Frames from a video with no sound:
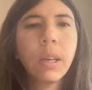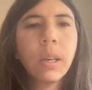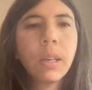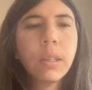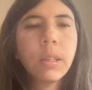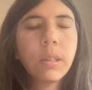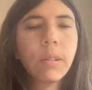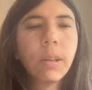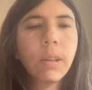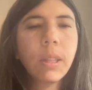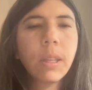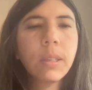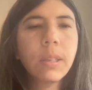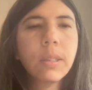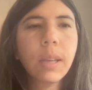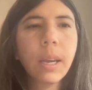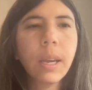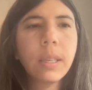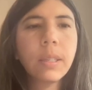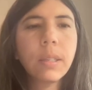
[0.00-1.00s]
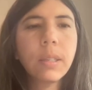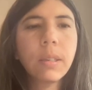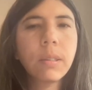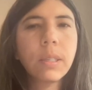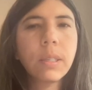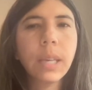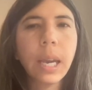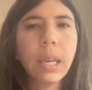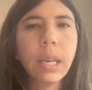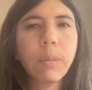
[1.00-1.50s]
So he decides to
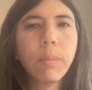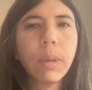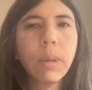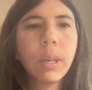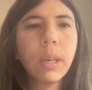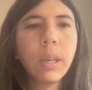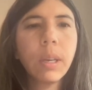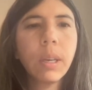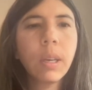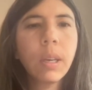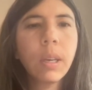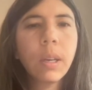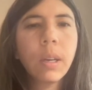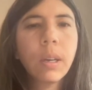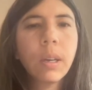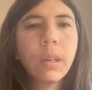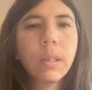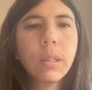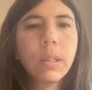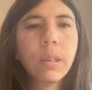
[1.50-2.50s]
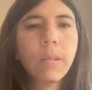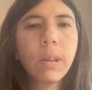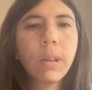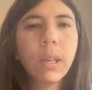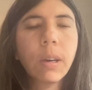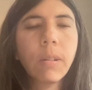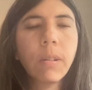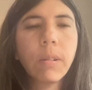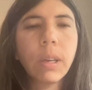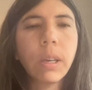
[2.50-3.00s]
check me. So I
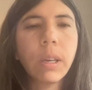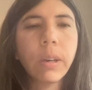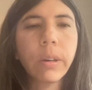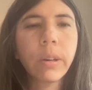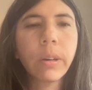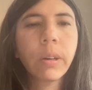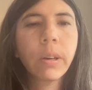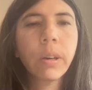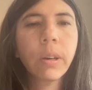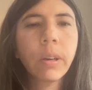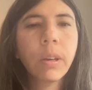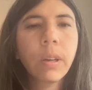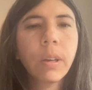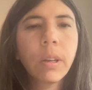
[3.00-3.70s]
go here.